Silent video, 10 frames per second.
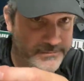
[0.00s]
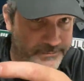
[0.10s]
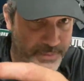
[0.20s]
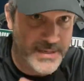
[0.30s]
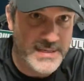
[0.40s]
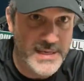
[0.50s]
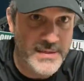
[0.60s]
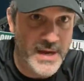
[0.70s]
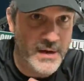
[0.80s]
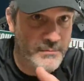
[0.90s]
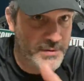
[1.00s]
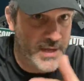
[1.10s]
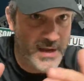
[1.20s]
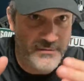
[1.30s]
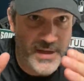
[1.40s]
pinned in there, but
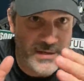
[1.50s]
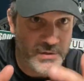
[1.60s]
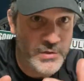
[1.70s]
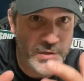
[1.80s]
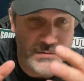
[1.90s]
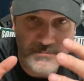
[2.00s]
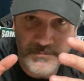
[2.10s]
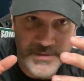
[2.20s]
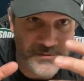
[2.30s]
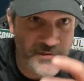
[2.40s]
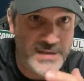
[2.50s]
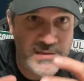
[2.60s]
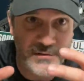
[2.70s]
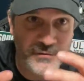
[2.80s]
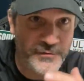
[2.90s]
they have that good
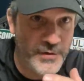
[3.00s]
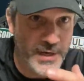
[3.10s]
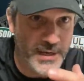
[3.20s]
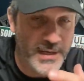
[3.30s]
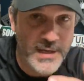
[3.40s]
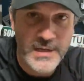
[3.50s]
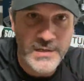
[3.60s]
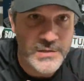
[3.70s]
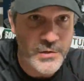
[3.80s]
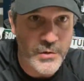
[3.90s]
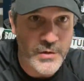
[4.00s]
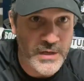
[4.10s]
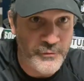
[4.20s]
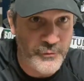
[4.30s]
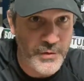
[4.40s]
defensive footing. So
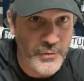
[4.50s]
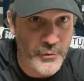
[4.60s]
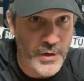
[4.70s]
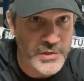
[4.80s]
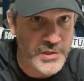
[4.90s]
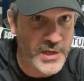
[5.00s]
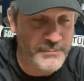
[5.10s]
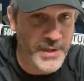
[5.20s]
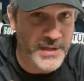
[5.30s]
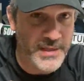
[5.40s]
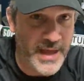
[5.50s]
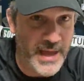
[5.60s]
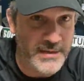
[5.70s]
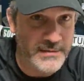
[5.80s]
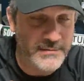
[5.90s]
if we were rushing up like
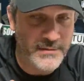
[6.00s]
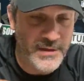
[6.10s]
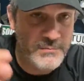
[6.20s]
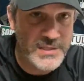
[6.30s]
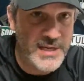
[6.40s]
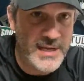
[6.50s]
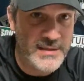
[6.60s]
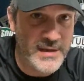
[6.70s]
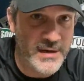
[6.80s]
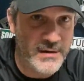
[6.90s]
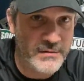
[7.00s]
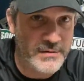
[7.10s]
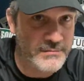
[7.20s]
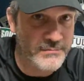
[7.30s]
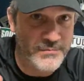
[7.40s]
that, them staying there
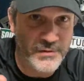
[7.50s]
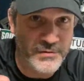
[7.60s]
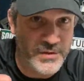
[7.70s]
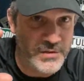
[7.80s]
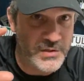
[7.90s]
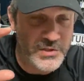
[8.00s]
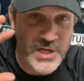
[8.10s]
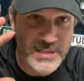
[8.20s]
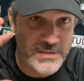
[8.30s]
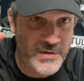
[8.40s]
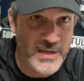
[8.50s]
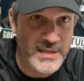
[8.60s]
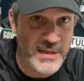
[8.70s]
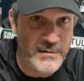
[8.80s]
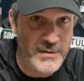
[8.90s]
and the chance of
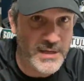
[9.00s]
getting